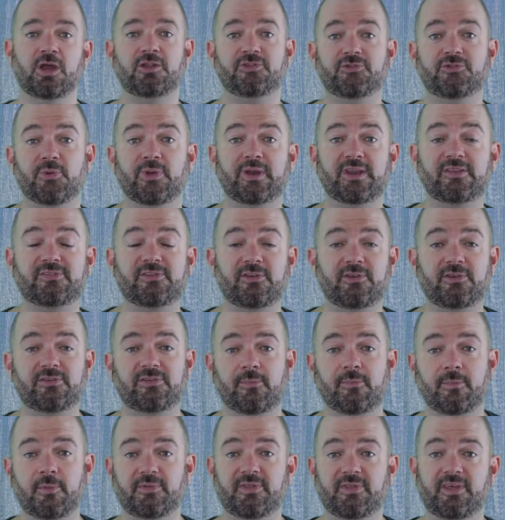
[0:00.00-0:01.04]
Do I need to do
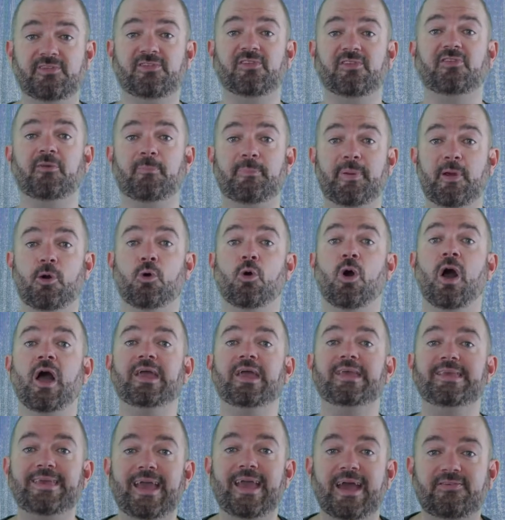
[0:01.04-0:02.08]
something with this? It's a bill.
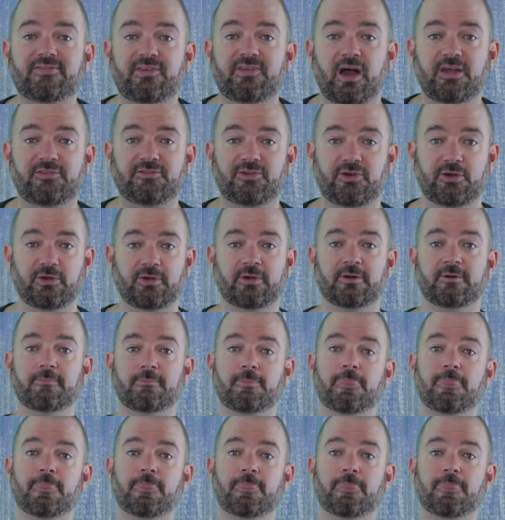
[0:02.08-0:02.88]
Yes, I do.